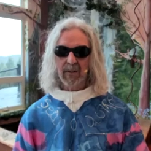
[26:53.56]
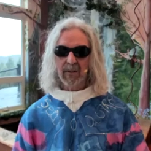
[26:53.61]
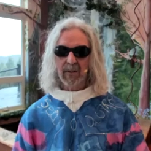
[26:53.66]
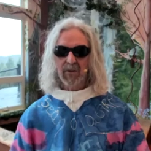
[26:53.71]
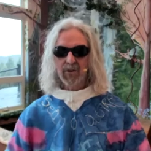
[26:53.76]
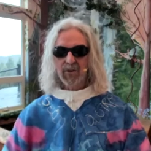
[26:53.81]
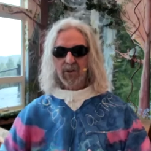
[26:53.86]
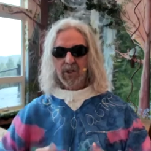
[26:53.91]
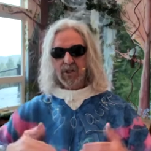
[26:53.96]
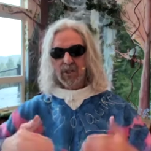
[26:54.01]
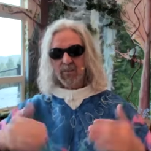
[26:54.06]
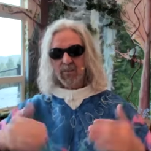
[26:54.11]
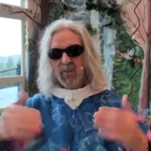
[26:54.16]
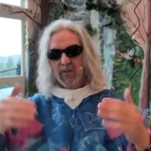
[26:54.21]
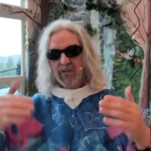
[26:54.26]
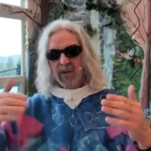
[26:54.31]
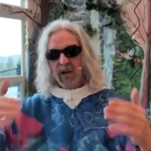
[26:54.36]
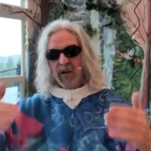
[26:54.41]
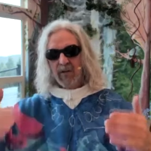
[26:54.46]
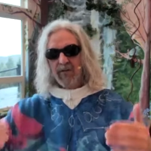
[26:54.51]
Jesus moves
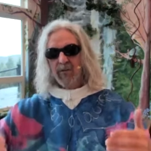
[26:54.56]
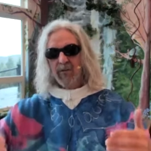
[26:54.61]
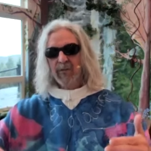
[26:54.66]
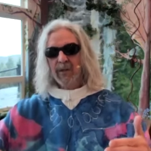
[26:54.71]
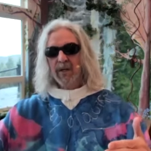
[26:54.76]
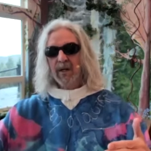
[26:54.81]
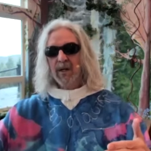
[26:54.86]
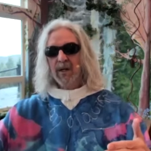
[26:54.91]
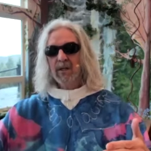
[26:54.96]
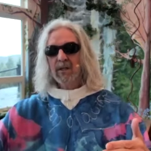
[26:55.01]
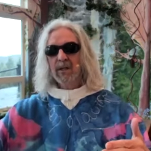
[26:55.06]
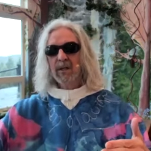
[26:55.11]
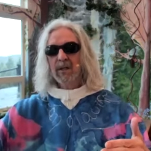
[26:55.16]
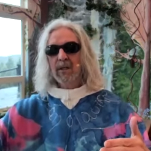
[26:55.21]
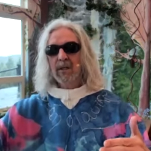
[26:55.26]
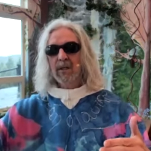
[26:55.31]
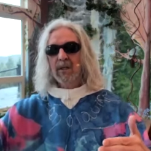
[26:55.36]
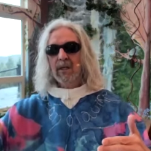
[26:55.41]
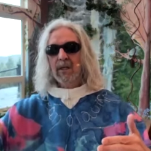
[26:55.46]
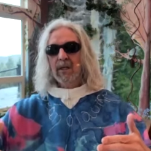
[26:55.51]
on from there,
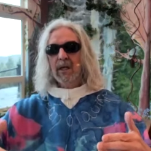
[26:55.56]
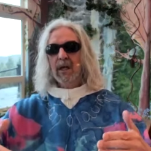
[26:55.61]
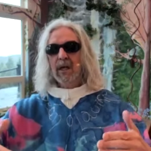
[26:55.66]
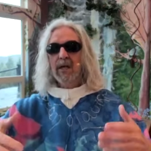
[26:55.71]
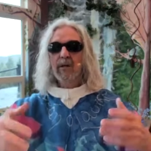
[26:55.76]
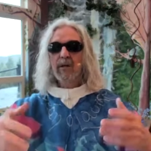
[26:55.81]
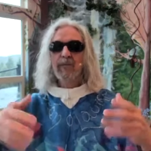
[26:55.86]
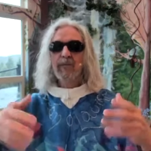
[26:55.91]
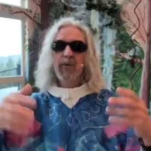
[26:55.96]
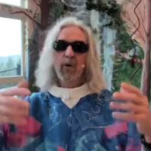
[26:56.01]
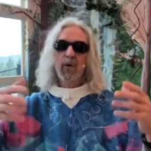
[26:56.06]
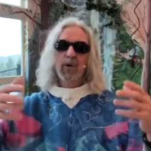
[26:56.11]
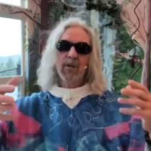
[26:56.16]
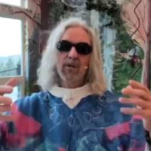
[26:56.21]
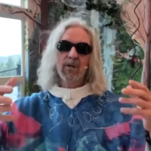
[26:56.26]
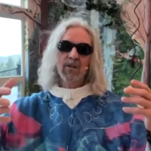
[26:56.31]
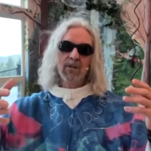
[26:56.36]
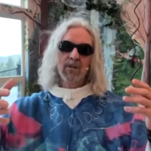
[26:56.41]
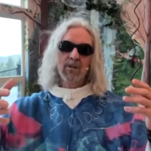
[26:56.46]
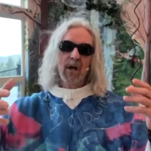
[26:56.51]
and he
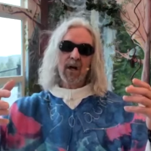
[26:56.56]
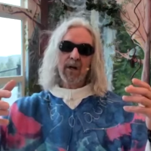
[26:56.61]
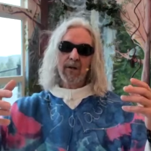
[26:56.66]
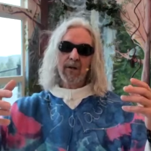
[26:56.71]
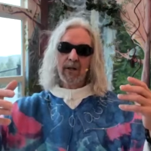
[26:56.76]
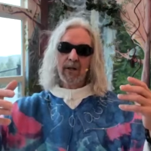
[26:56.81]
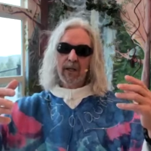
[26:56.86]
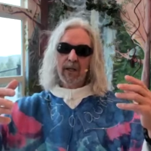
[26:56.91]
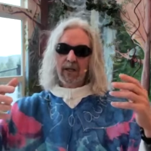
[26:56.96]
focuses on